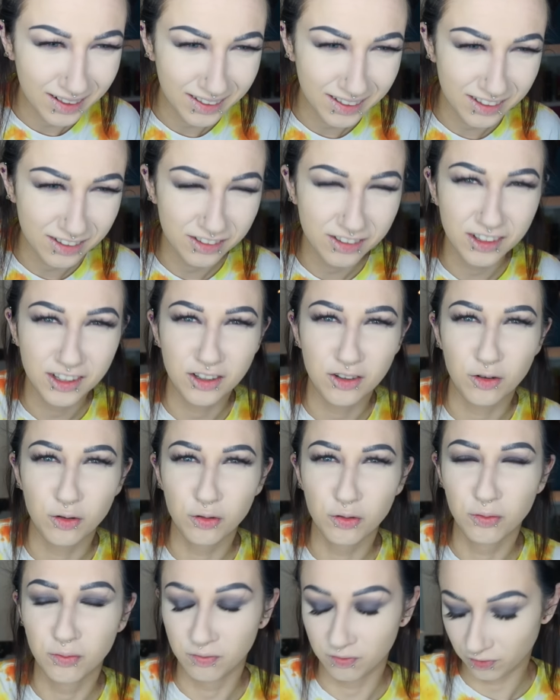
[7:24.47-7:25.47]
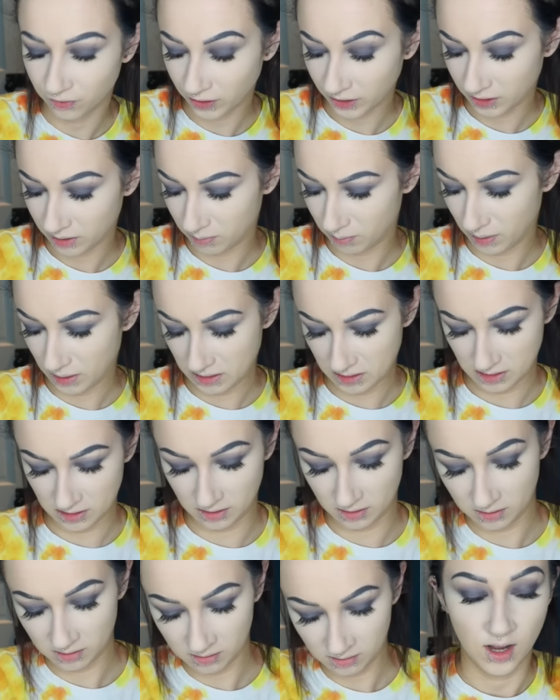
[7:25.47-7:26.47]
Like, I look like an old freaking
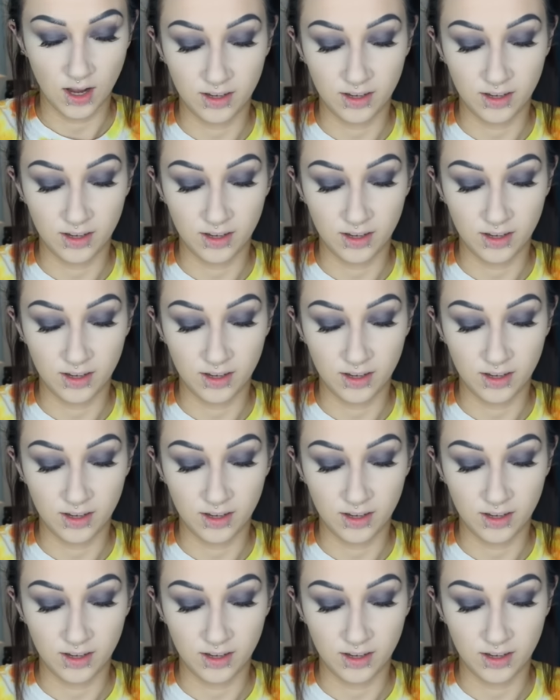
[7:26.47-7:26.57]
man.